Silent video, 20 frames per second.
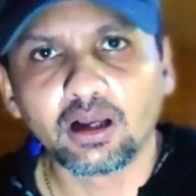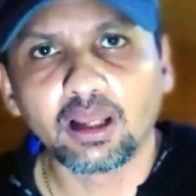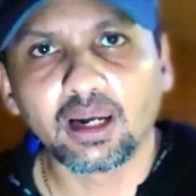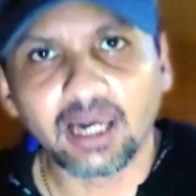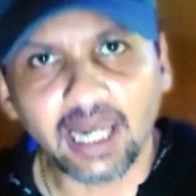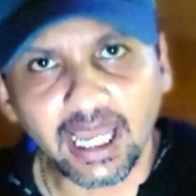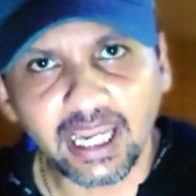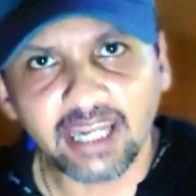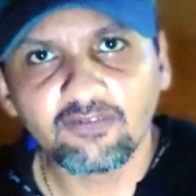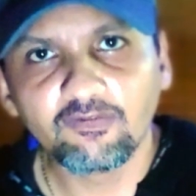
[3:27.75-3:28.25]

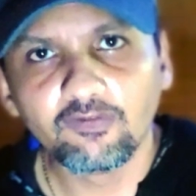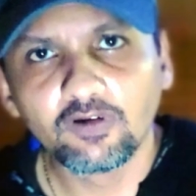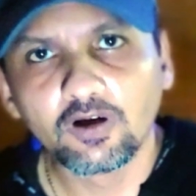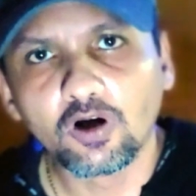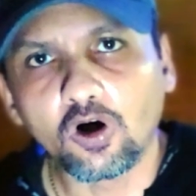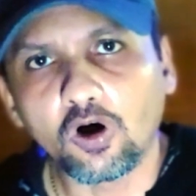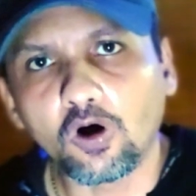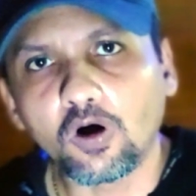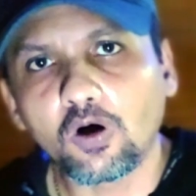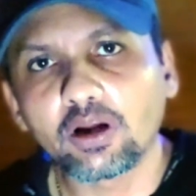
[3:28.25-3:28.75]
live,
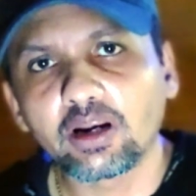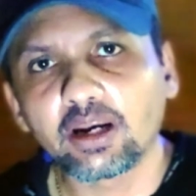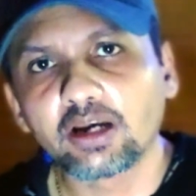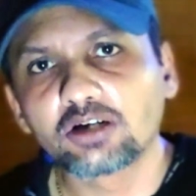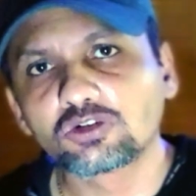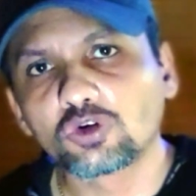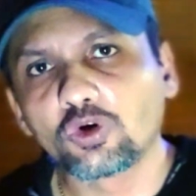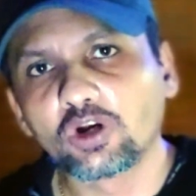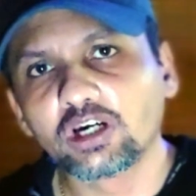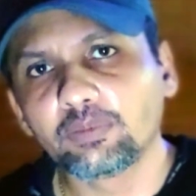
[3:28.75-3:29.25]
or
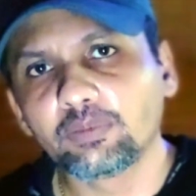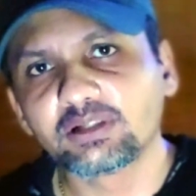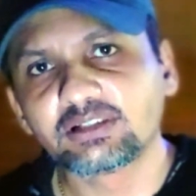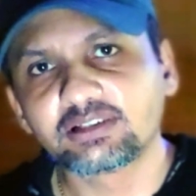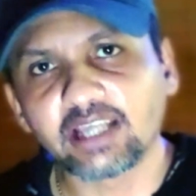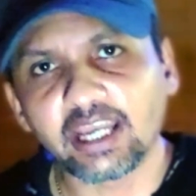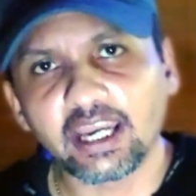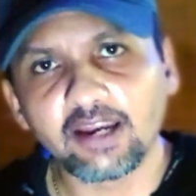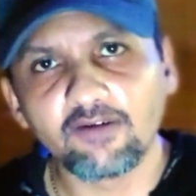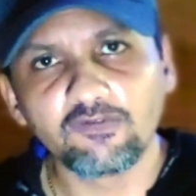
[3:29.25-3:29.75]
it's going to be
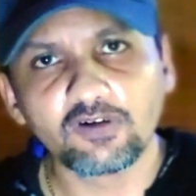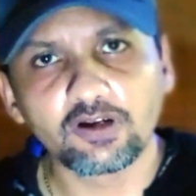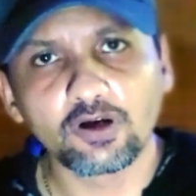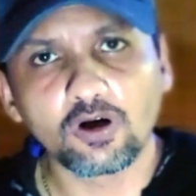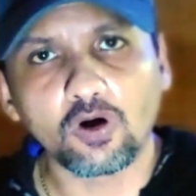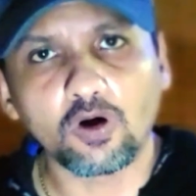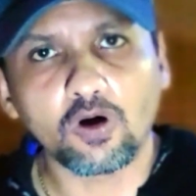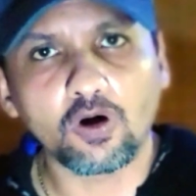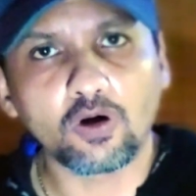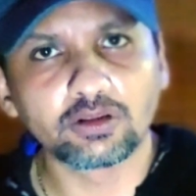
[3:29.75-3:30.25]
saved
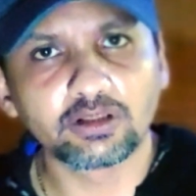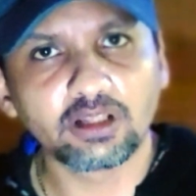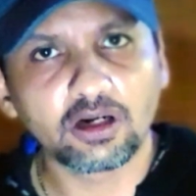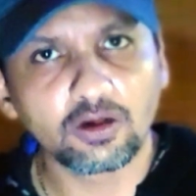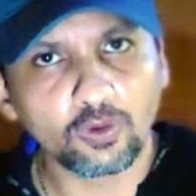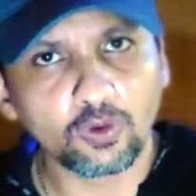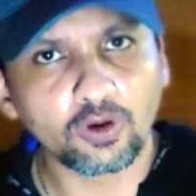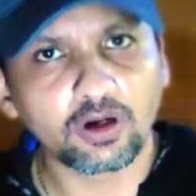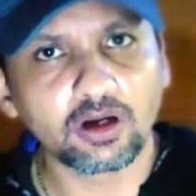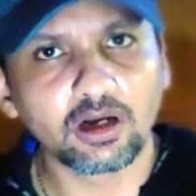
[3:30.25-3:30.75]
on the
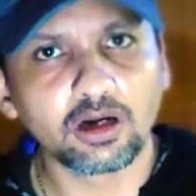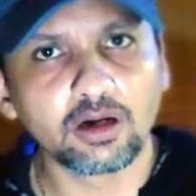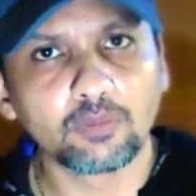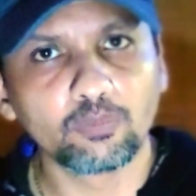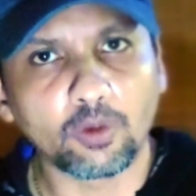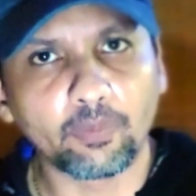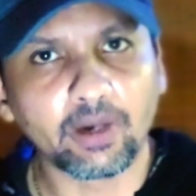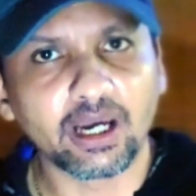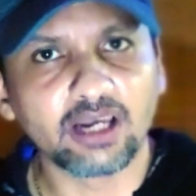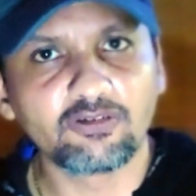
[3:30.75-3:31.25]
local
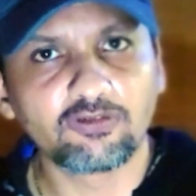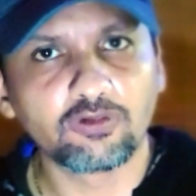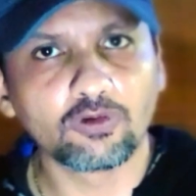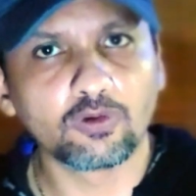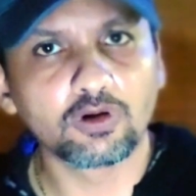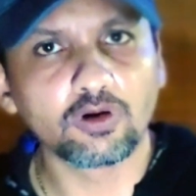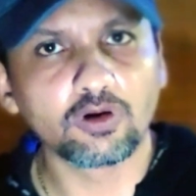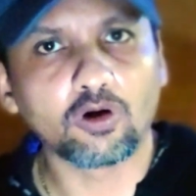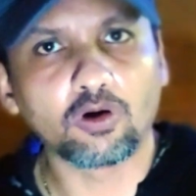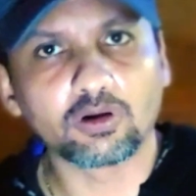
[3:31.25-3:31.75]
mobile
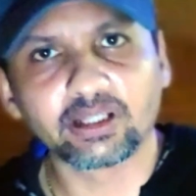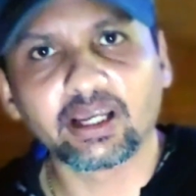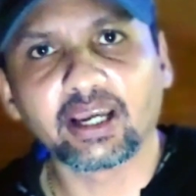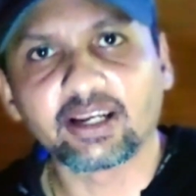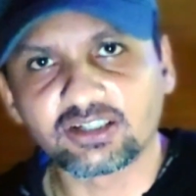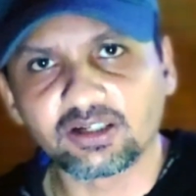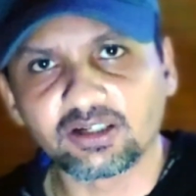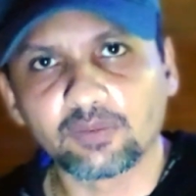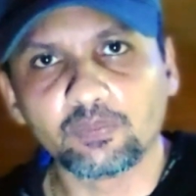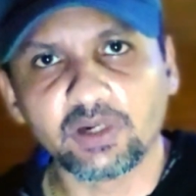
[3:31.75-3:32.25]
phone or the
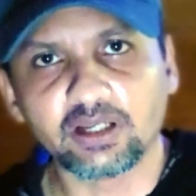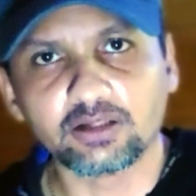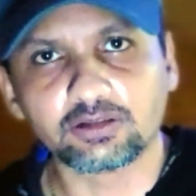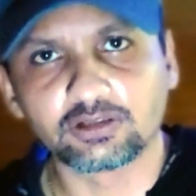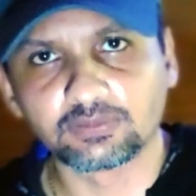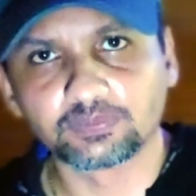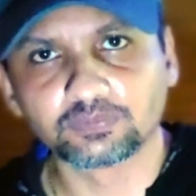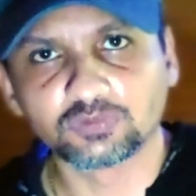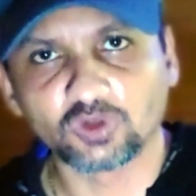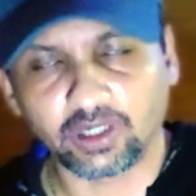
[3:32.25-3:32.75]
HMDs.
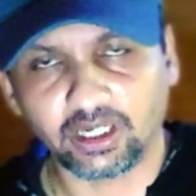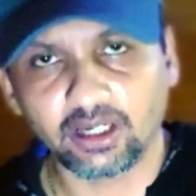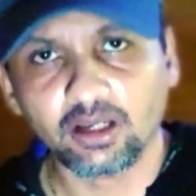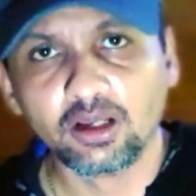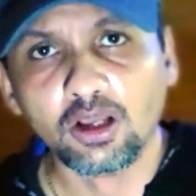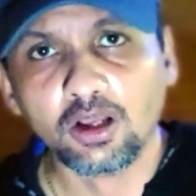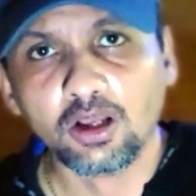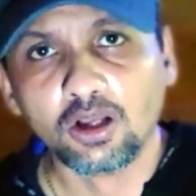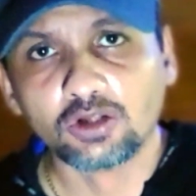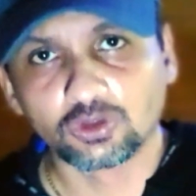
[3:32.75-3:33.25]
Okay,
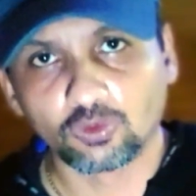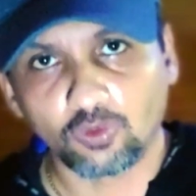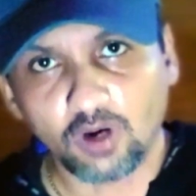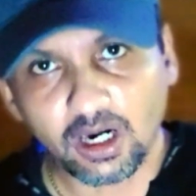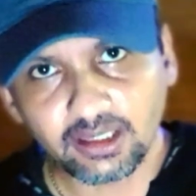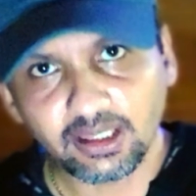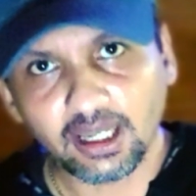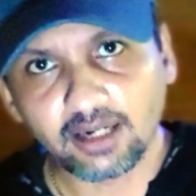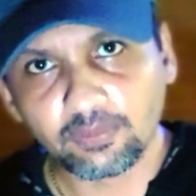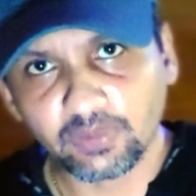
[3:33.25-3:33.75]
so what
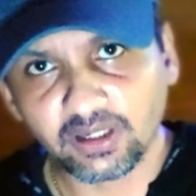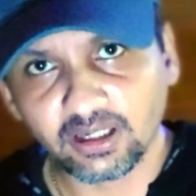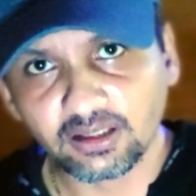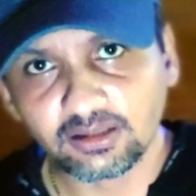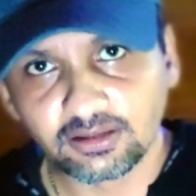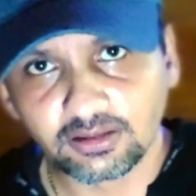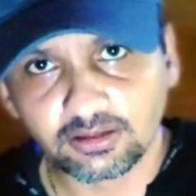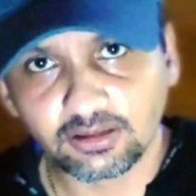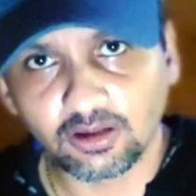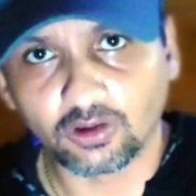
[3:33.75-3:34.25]
that
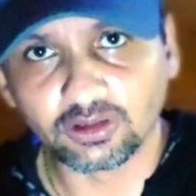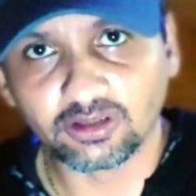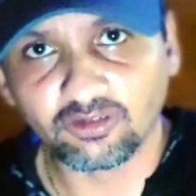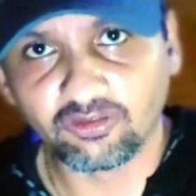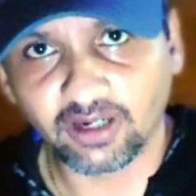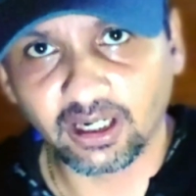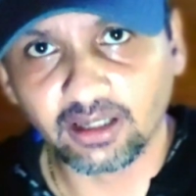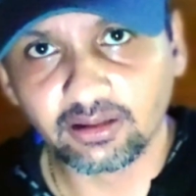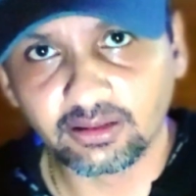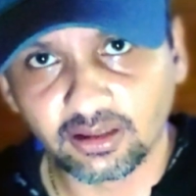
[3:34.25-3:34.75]
brings on the
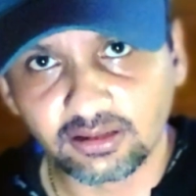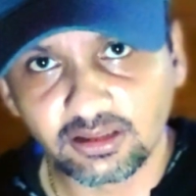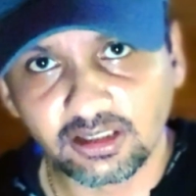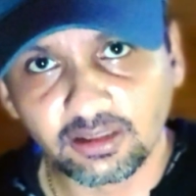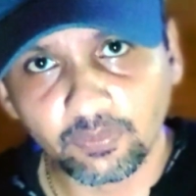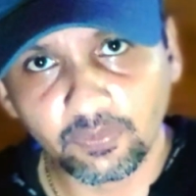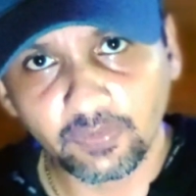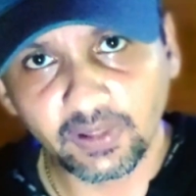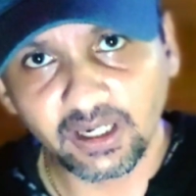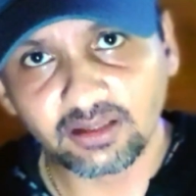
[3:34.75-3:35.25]
front is
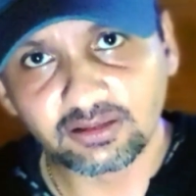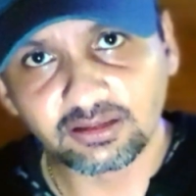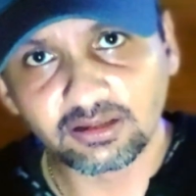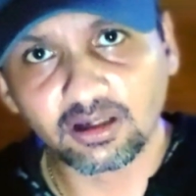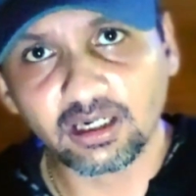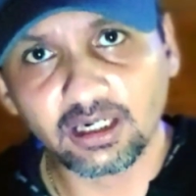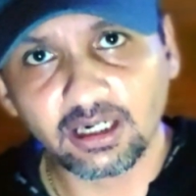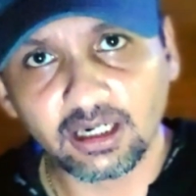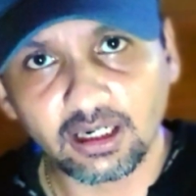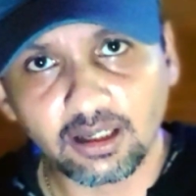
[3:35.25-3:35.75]
it brings
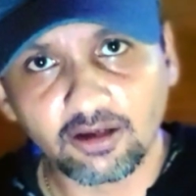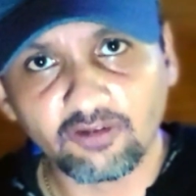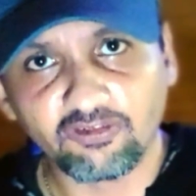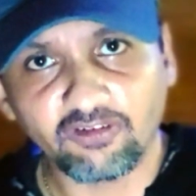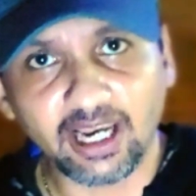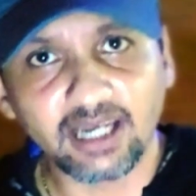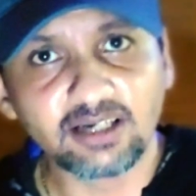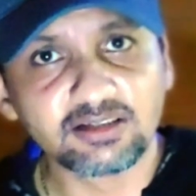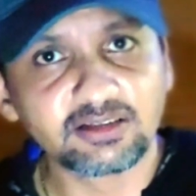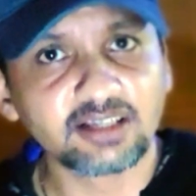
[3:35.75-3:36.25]
a
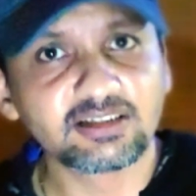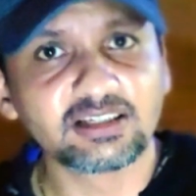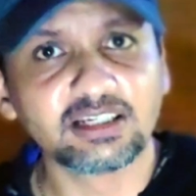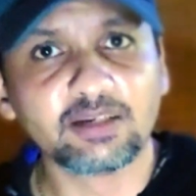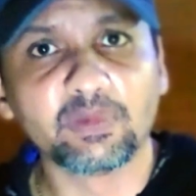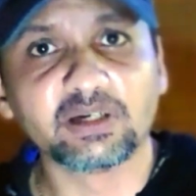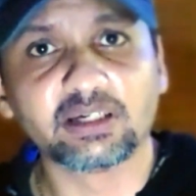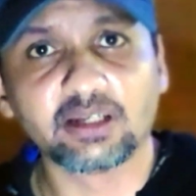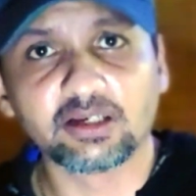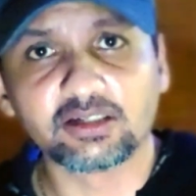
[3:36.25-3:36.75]
file size
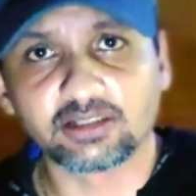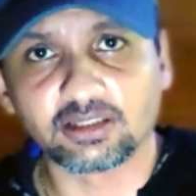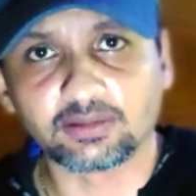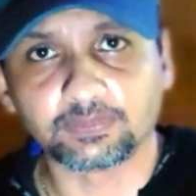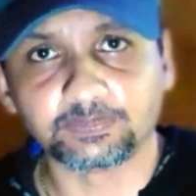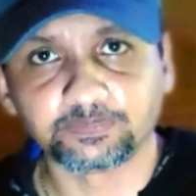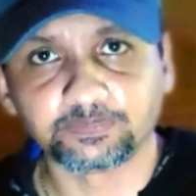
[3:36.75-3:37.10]
limitation